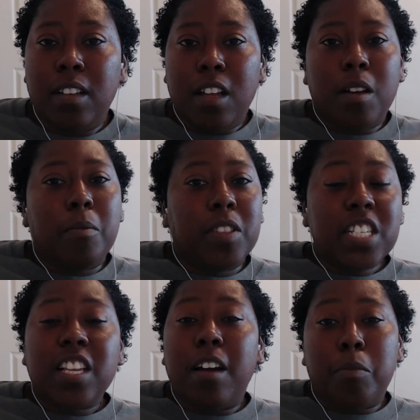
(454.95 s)

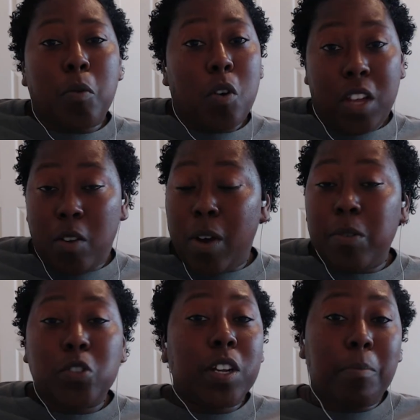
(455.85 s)
This government won't get away
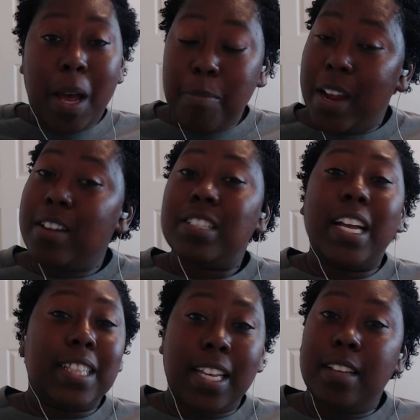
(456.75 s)
with treating my parents
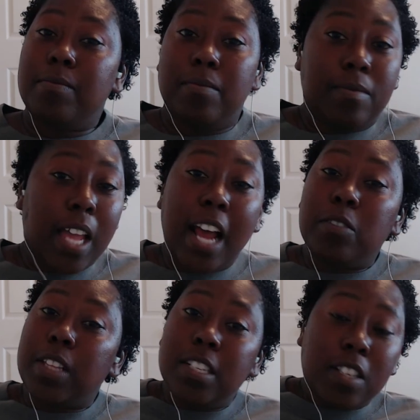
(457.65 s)
like that. I
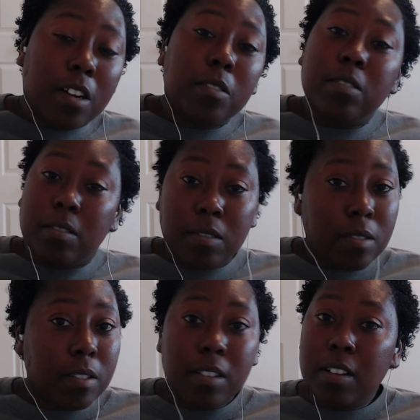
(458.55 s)
don't think so.
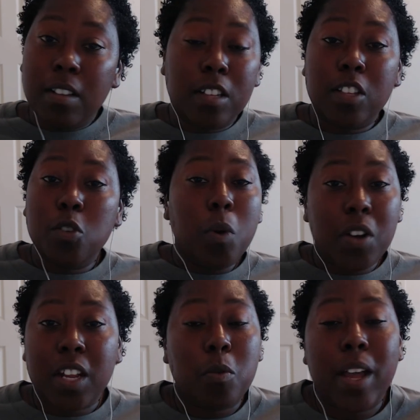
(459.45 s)
You won't
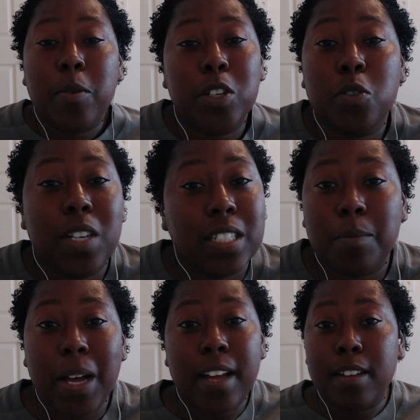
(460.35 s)
get away with doing it to
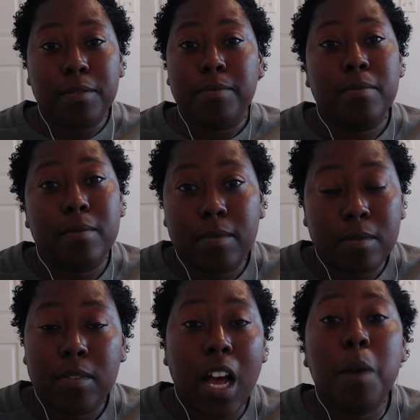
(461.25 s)
mine.
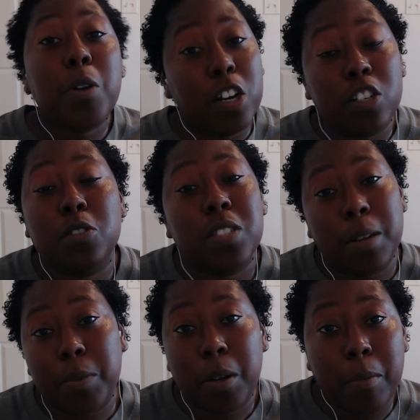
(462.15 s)
I'm going to do
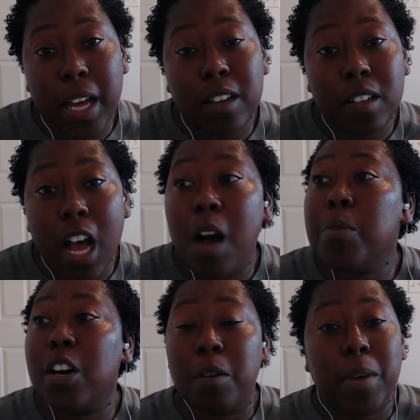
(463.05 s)
something about it. I'm
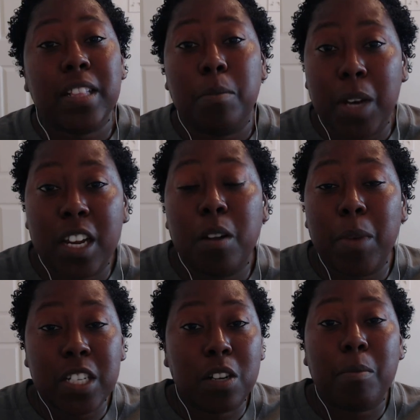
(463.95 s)
going to make the money to
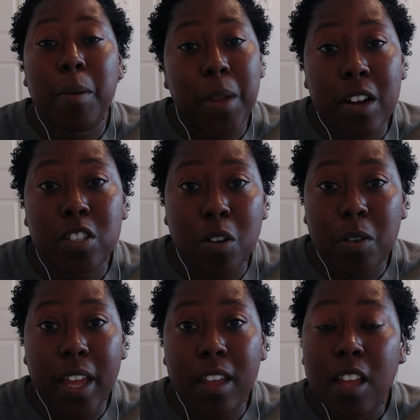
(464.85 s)
make sure my parents are
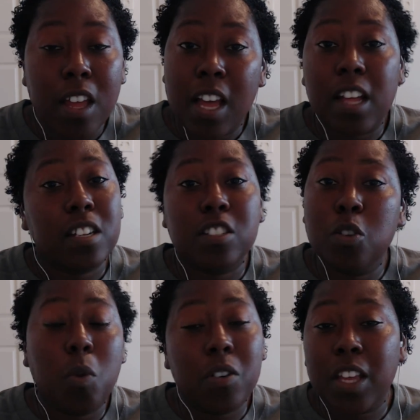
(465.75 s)
okay. You
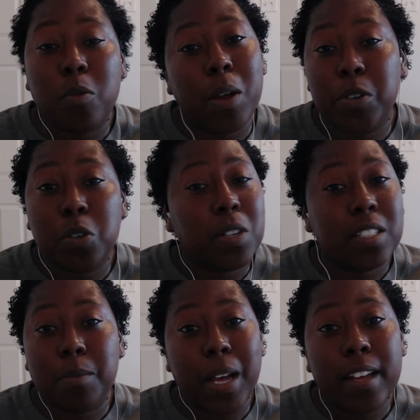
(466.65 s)
won't get away with doing it
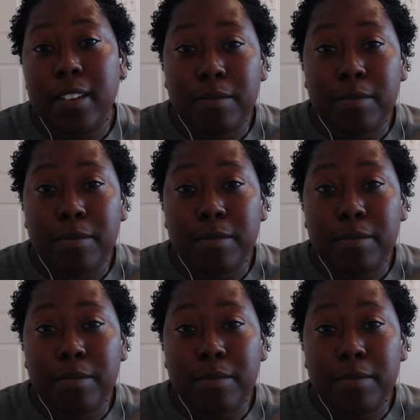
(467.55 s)
to mine.